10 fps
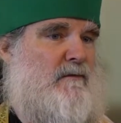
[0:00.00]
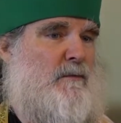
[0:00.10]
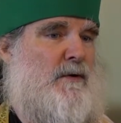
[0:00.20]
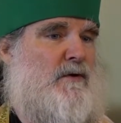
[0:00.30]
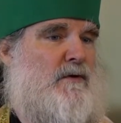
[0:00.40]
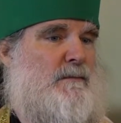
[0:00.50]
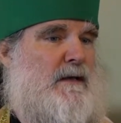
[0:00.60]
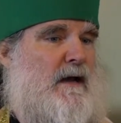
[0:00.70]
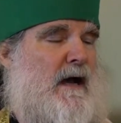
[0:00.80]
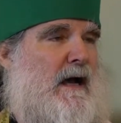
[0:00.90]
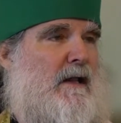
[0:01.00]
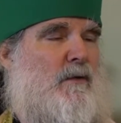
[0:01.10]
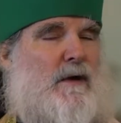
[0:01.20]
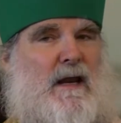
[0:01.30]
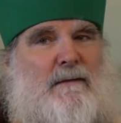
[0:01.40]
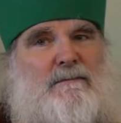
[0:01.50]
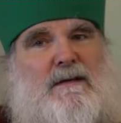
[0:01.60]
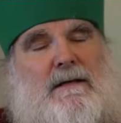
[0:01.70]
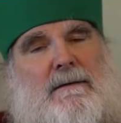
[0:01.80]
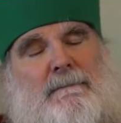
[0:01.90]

have appeared to be hollow and empty.